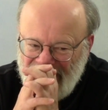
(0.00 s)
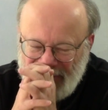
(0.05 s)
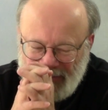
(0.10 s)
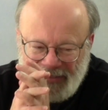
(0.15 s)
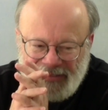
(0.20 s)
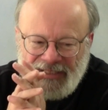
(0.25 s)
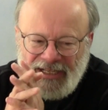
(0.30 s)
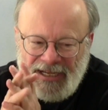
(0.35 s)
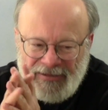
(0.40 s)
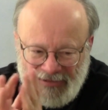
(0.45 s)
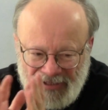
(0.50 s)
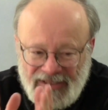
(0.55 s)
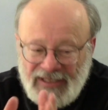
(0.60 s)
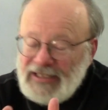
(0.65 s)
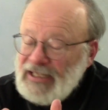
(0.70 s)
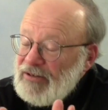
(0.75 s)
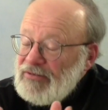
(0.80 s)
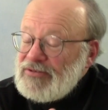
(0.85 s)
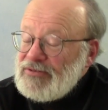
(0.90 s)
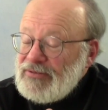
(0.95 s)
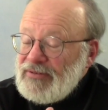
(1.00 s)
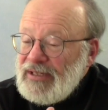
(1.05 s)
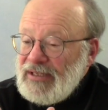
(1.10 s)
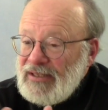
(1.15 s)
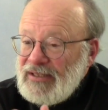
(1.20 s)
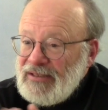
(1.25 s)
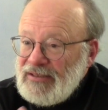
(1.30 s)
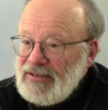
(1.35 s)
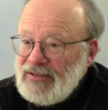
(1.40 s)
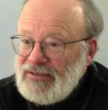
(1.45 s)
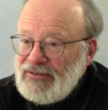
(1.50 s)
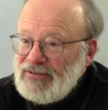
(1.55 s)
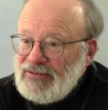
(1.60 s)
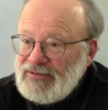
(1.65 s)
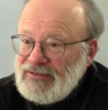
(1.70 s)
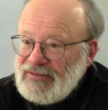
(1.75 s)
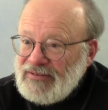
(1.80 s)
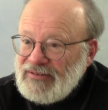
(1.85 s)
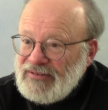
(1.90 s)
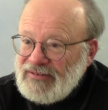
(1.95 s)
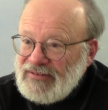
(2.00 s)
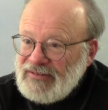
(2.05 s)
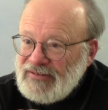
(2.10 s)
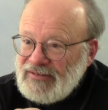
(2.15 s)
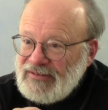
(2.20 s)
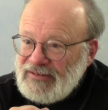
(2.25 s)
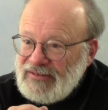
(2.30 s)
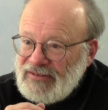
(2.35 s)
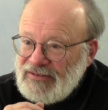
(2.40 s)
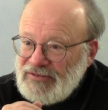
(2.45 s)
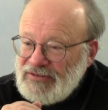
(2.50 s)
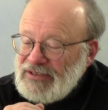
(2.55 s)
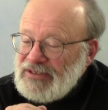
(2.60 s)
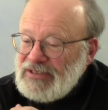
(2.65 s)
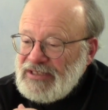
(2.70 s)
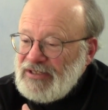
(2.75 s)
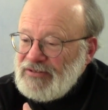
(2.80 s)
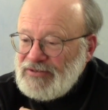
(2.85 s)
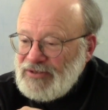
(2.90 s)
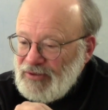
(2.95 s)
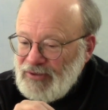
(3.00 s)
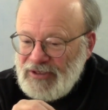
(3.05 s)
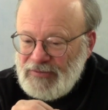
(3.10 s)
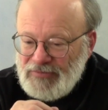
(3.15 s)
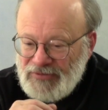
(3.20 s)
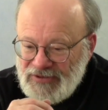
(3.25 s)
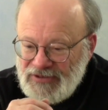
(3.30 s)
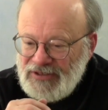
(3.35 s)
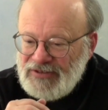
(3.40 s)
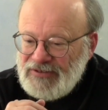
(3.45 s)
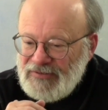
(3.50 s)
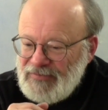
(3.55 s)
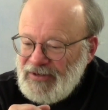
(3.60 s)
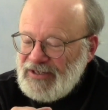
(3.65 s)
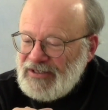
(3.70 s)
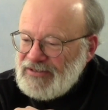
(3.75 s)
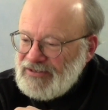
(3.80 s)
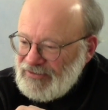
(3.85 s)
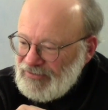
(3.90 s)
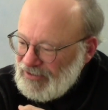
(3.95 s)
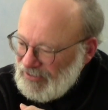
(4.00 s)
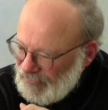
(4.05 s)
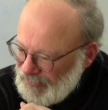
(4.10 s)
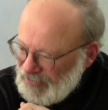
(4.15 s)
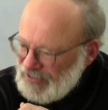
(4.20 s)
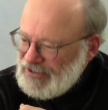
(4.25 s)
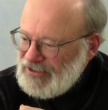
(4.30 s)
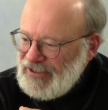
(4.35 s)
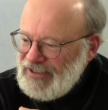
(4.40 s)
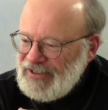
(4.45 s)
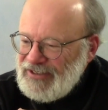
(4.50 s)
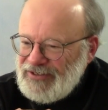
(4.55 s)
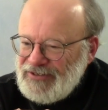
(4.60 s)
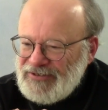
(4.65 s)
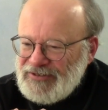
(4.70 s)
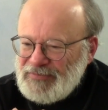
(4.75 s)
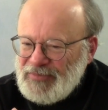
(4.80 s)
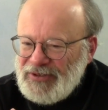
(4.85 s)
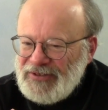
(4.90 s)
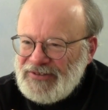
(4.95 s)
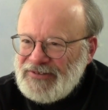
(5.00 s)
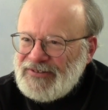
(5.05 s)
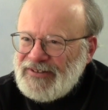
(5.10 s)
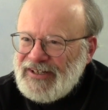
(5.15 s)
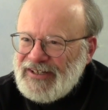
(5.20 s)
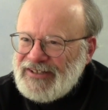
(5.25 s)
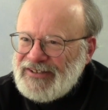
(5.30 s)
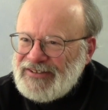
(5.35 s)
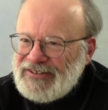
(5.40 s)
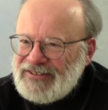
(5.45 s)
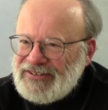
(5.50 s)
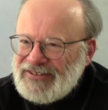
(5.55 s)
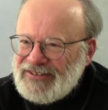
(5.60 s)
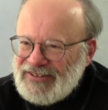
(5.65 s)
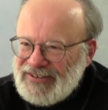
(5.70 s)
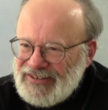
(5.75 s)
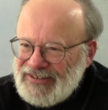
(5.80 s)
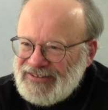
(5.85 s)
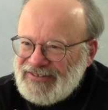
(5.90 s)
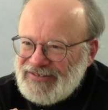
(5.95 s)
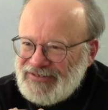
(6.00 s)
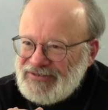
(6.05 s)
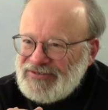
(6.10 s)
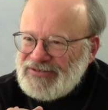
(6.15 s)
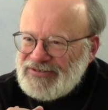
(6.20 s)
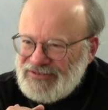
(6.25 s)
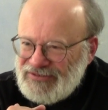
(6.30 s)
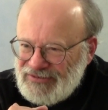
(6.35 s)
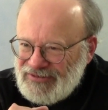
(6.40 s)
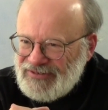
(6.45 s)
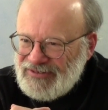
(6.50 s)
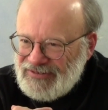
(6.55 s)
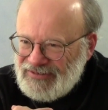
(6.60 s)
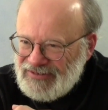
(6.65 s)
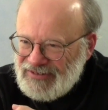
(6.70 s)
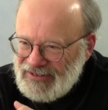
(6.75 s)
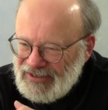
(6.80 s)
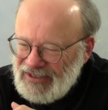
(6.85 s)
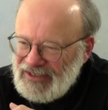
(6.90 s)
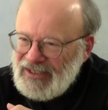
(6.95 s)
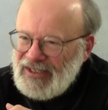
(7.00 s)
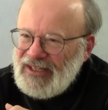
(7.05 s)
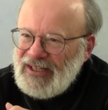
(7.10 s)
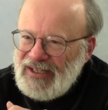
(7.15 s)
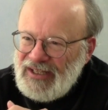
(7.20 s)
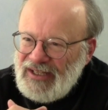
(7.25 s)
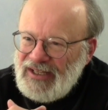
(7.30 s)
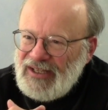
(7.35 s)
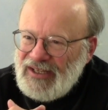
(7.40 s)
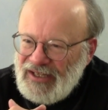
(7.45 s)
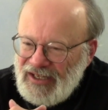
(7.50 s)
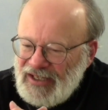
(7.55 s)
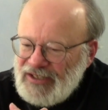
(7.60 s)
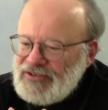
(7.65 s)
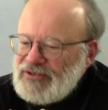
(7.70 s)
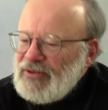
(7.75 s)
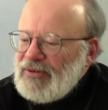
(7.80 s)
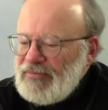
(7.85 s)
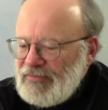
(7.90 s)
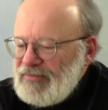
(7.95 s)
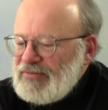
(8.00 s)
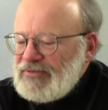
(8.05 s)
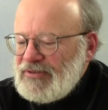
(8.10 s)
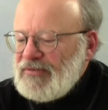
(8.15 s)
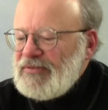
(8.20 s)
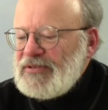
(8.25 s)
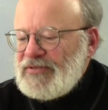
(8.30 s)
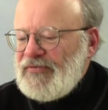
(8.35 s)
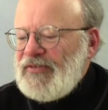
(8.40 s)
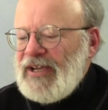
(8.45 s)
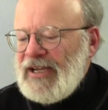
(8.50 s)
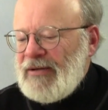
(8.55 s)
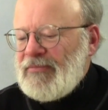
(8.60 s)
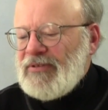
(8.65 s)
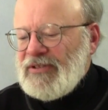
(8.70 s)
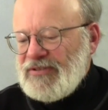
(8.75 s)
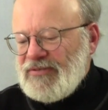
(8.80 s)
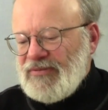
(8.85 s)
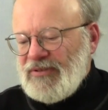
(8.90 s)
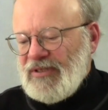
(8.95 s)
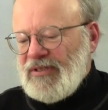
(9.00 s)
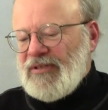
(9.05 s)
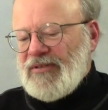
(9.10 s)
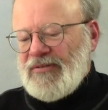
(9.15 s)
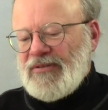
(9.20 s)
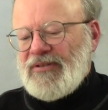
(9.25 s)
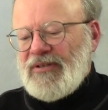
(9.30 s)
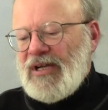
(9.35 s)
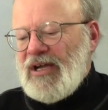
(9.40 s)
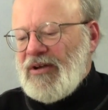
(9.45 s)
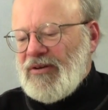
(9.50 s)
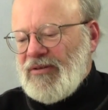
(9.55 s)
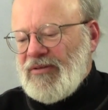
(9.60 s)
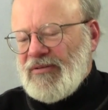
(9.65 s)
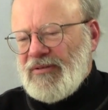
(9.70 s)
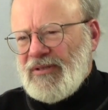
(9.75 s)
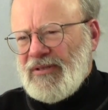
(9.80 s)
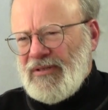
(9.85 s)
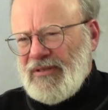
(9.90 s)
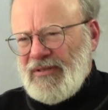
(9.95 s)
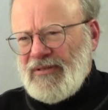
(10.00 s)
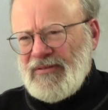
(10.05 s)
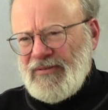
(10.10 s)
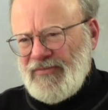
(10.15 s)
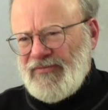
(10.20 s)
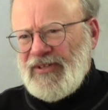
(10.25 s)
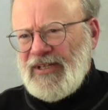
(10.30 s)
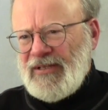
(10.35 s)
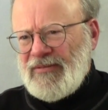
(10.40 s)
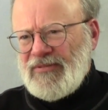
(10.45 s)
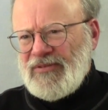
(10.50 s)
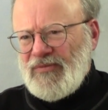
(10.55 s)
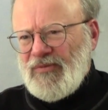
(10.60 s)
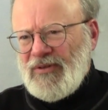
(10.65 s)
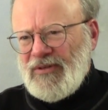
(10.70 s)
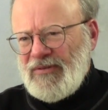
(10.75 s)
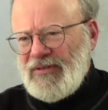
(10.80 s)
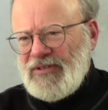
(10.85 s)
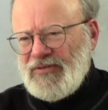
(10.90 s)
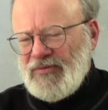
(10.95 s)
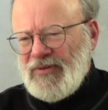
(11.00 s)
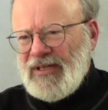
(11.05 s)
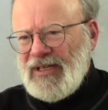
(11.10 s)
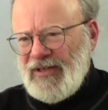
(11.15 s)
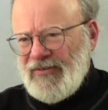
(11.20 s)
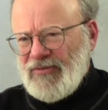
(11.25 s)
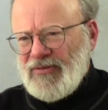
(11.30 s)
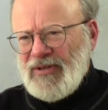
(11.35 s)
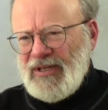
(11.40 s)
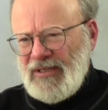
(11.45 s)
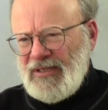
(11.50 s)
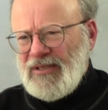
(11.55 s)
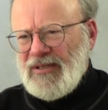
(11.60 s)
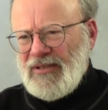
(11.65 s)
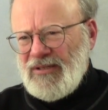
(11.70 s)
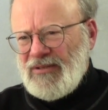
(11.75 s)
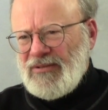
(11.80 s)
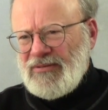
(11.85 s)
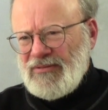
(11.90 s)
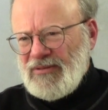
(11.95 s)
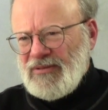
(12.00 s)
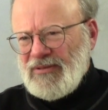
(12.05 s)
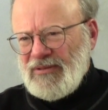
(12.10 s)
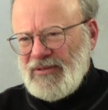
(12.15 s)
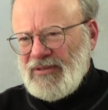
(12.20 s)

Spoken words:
at the time they thought that was the right thing to do. I used to say it's the only procedure in medicine where the first thing you do is burn the records, which is true. So it was families, really. You know, how do families, what do each one have a right to know?